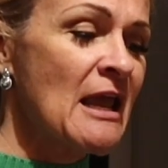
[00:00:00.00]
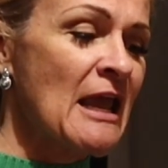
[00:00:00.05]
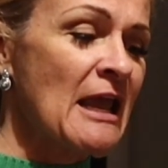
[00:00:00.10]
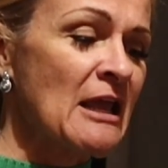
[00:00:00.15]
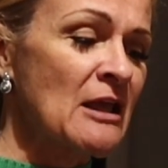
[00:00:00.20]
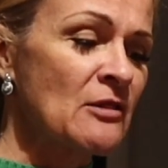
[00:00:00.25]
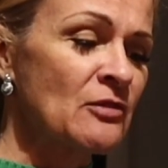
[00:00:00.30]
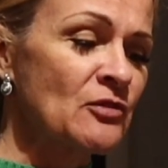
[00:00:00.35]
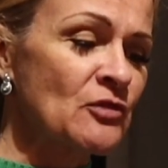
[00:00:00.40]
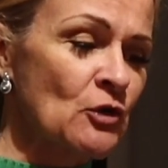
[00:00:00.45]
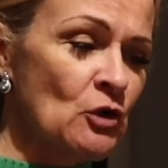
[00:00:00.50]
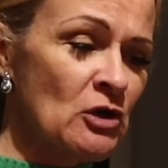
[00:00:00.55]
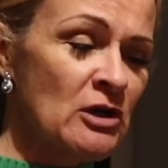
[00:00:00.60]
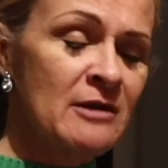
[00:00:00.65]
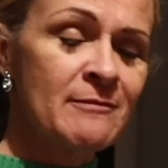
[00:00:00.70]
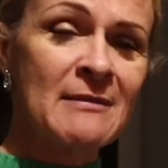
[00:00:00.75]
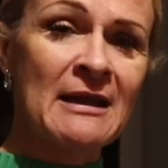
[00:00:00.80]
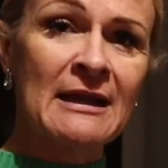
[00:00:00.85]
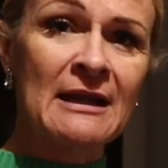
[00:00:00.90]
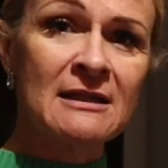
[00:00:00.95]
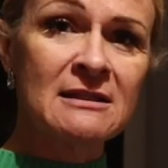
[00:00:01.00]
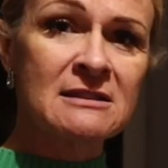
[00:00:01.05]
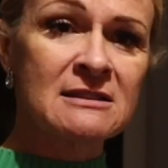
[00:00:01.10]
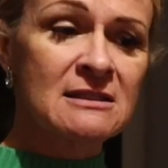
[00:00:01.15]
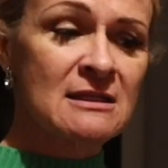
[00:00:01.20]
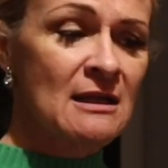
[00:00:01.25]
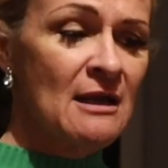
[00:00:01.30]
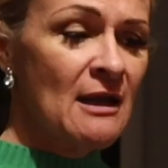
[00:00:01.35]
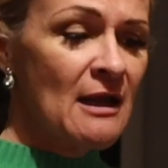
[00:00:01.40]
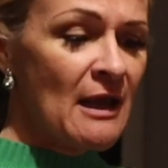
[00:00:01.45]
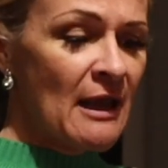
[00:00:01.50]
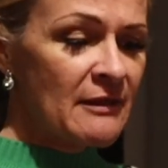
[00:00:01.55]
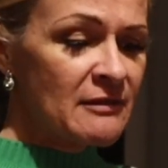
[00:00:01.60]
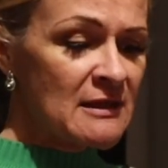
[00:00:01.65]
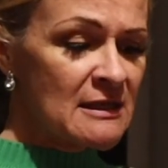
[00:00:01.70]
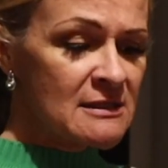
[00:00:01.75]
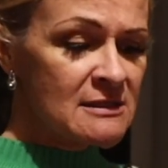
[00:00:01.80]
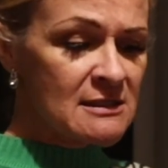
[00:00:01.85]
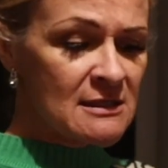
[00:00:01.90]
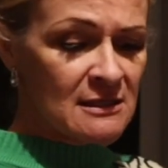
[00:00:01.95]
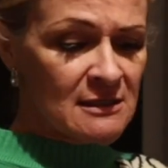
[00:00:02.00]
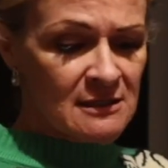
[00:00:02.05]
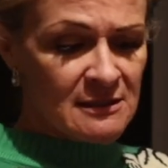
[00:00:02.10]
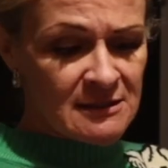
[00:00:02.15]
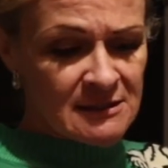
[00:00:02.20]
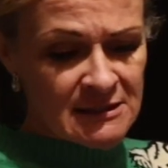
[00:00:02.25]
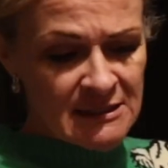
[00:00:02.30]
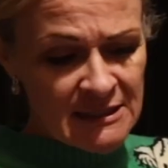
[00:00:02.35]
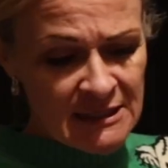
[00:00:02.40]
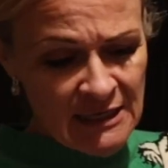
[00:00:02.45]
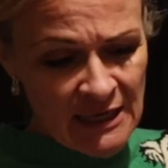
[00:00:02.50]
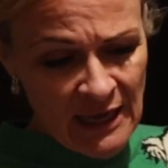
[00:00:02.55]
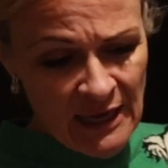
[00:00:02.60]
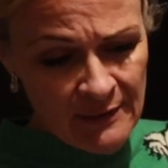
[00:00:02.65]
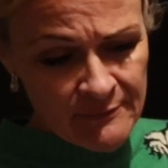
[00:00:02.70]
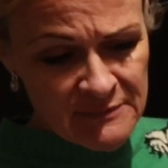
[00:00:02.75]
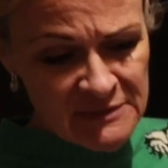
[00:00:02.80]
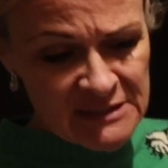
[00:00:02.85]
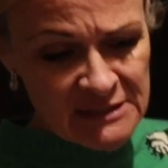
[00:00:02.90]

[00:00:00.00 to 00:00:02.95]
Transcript: in 30 minutes. Ooh. This is the M